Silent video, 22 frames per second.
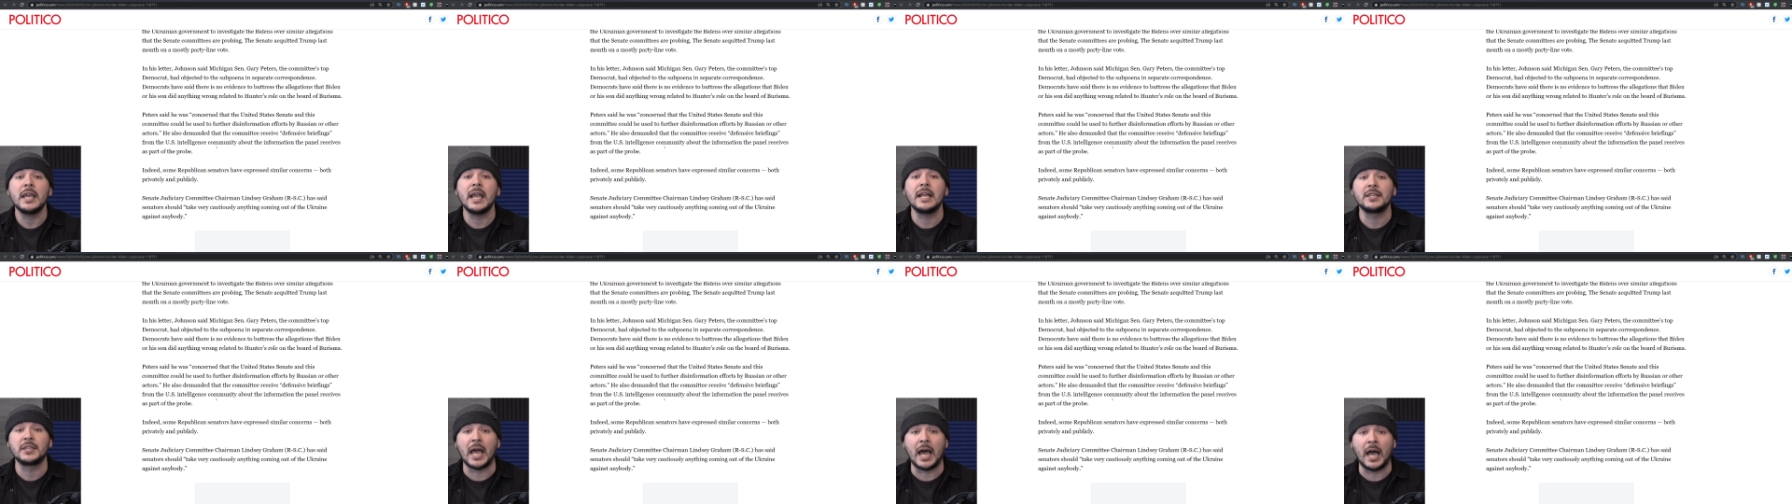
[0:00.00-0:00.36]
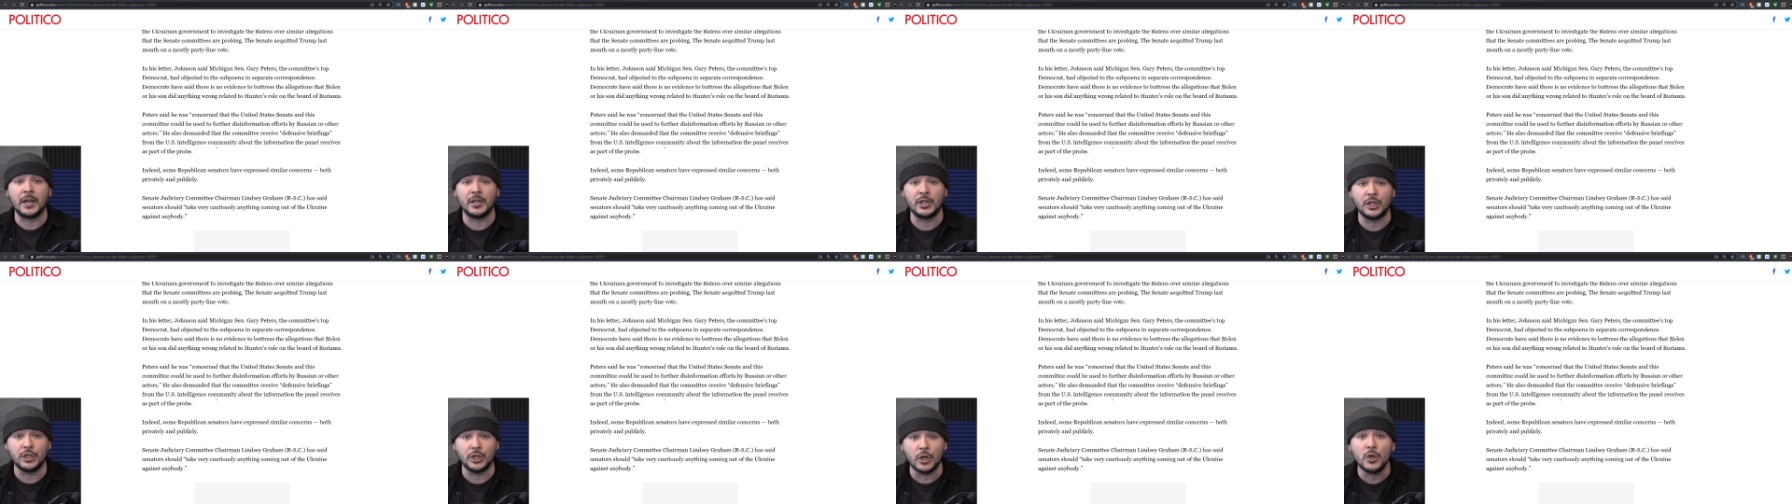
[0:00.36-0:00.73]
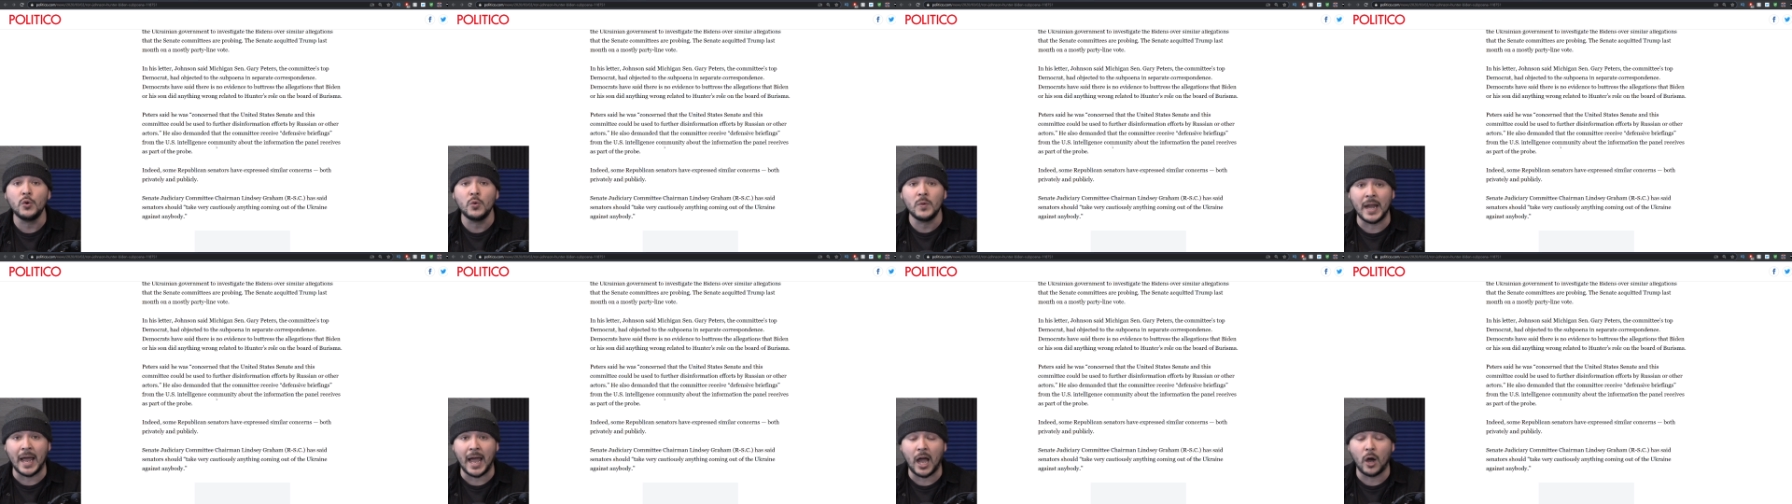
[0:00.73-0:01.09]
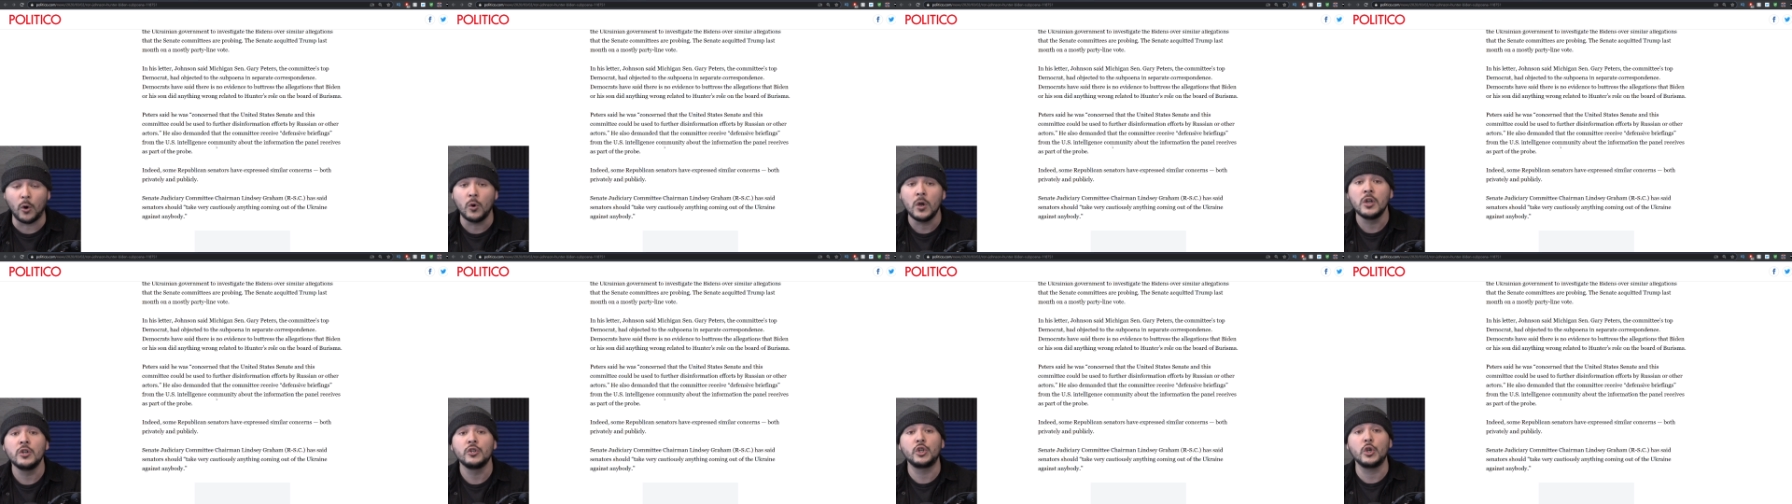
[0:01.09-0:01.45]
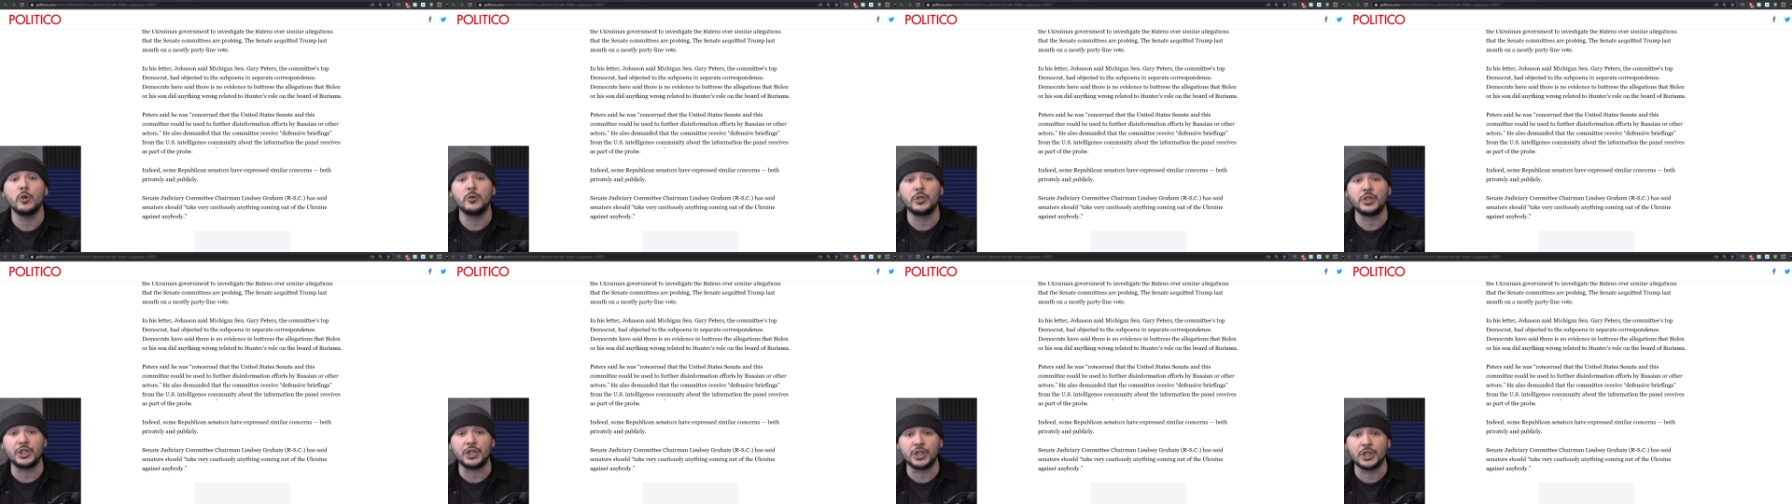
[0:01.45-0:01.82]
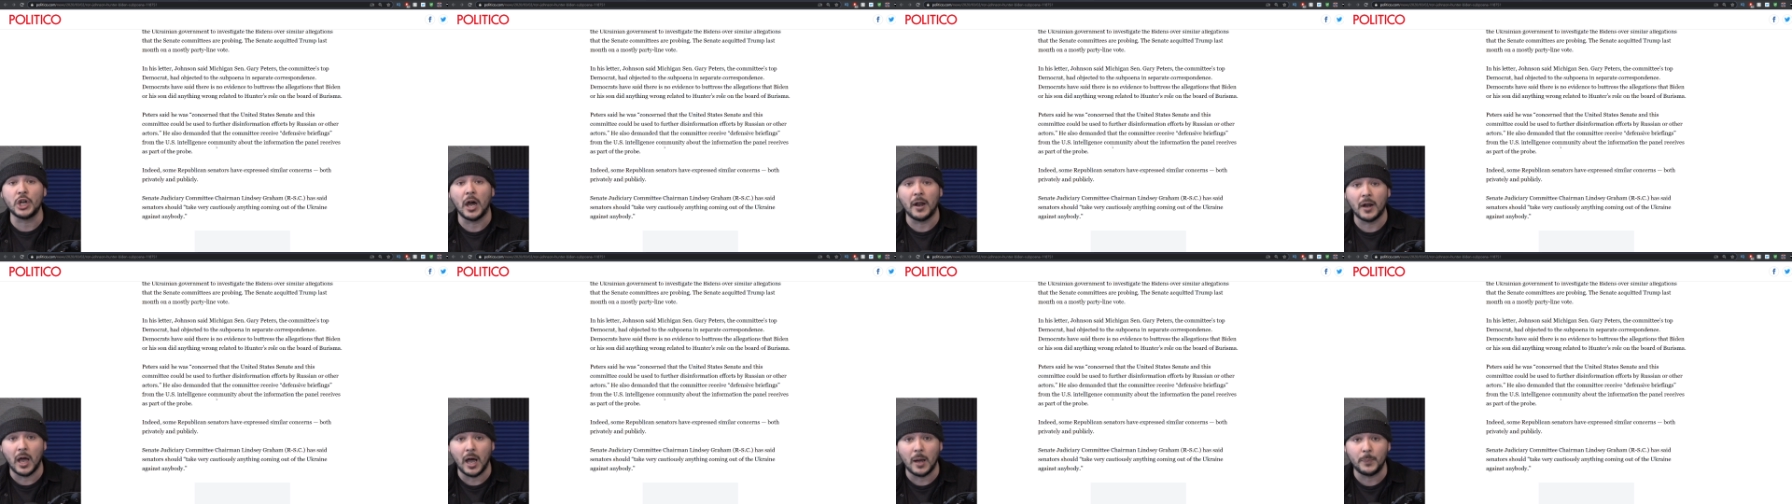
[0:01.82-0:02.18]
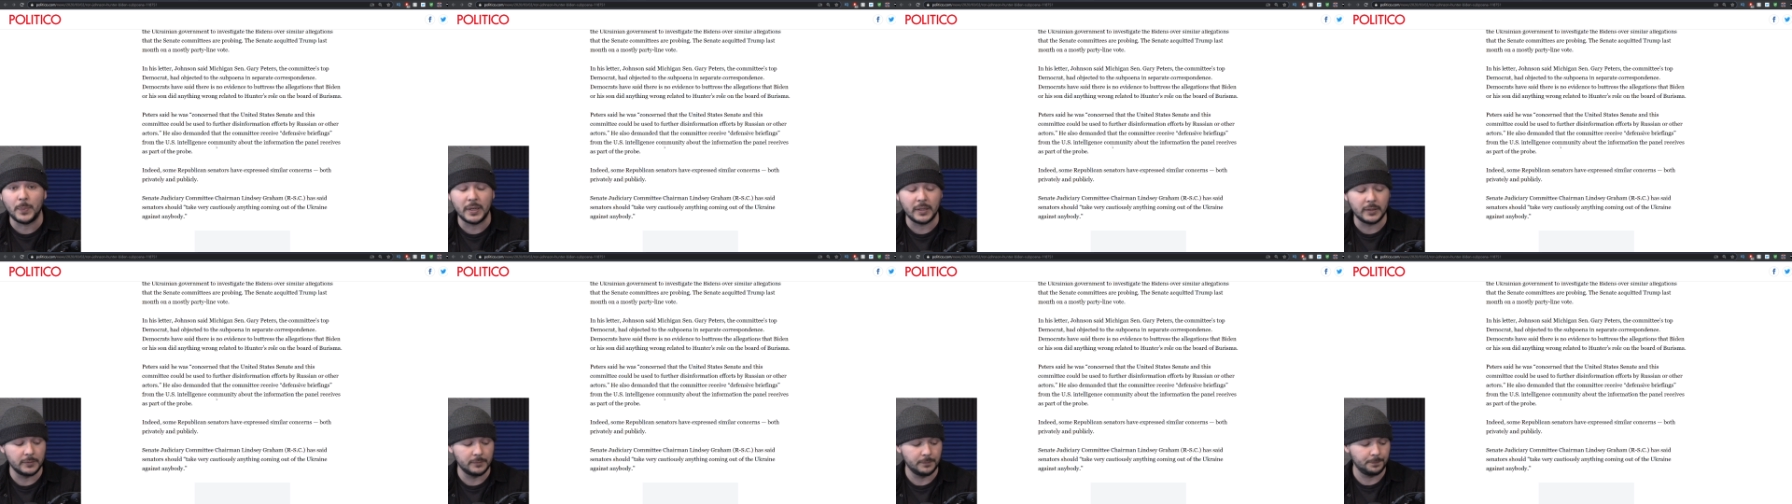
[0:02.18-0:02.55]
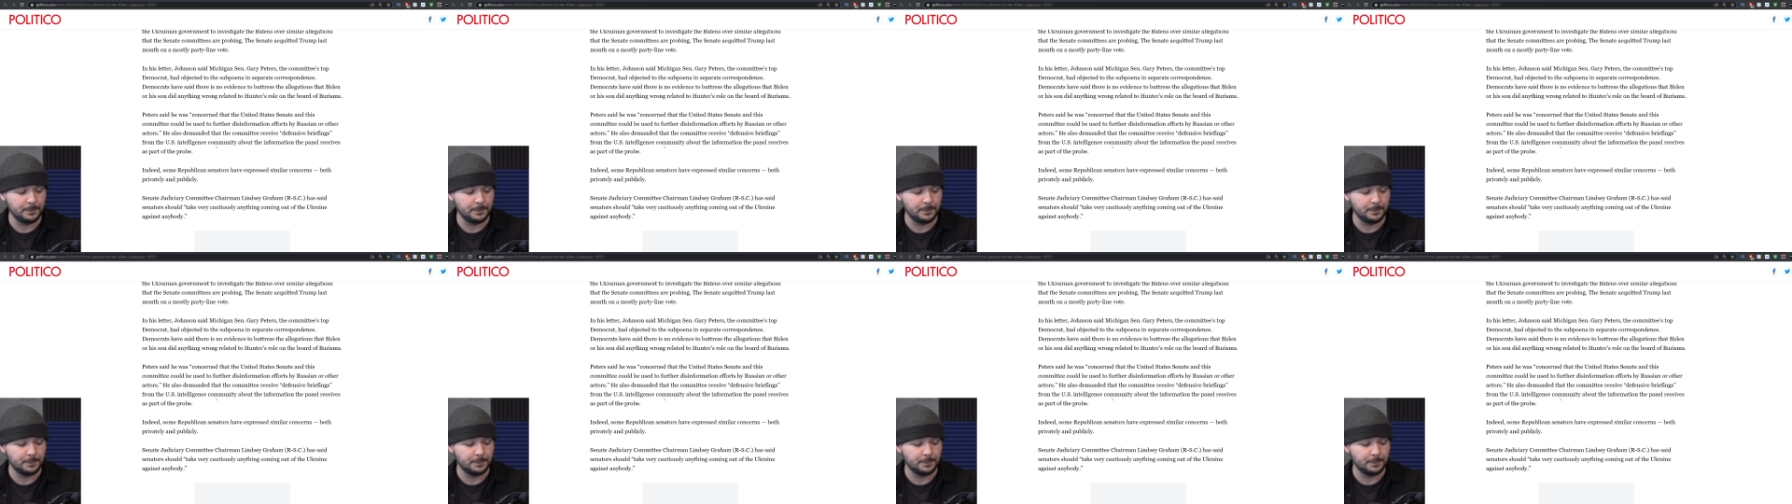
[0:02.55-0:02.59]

it's on you now to shut up.